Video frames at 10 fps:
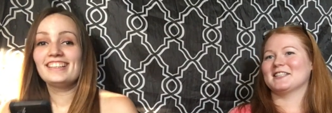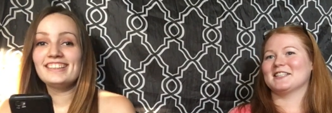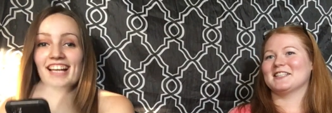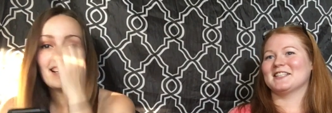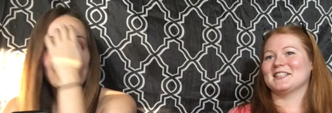
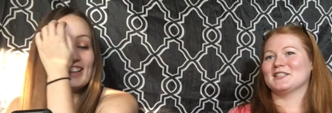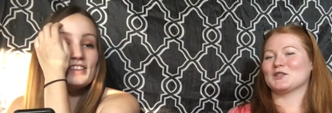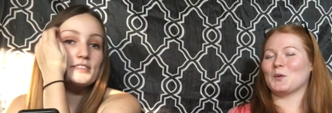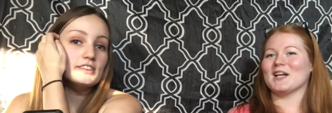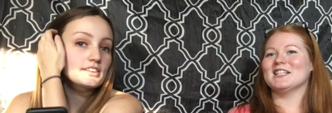Speaker 1: yeah, and
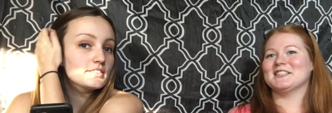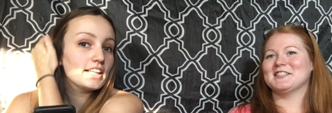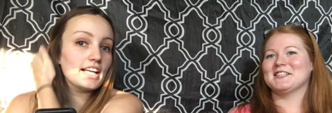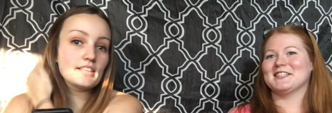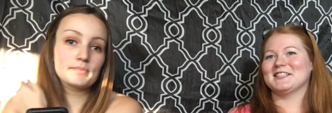Twice. I've also
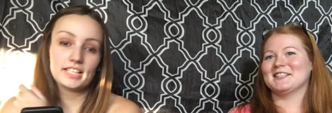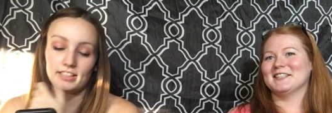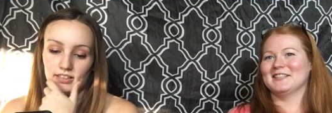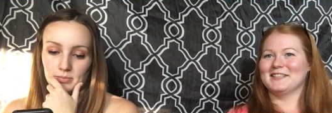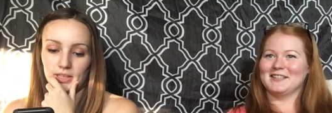had
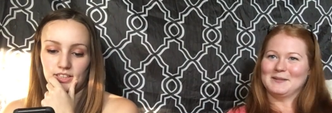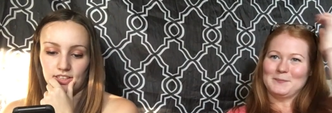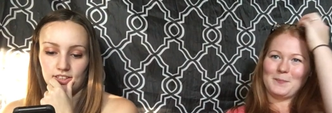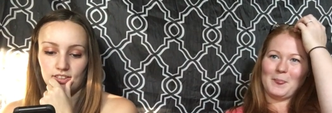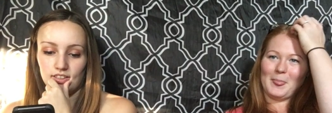my
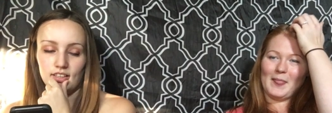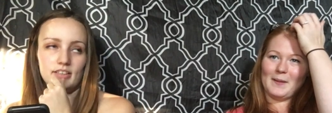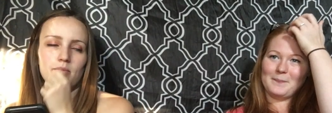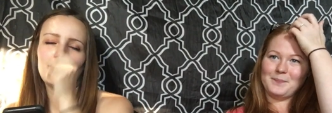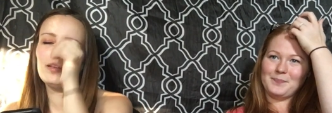appendix. Uh,
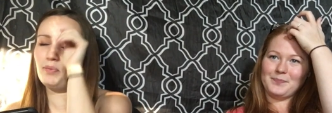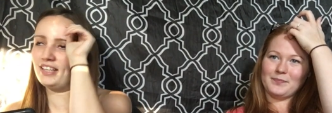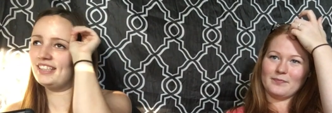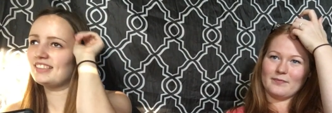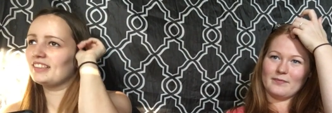not my appendix.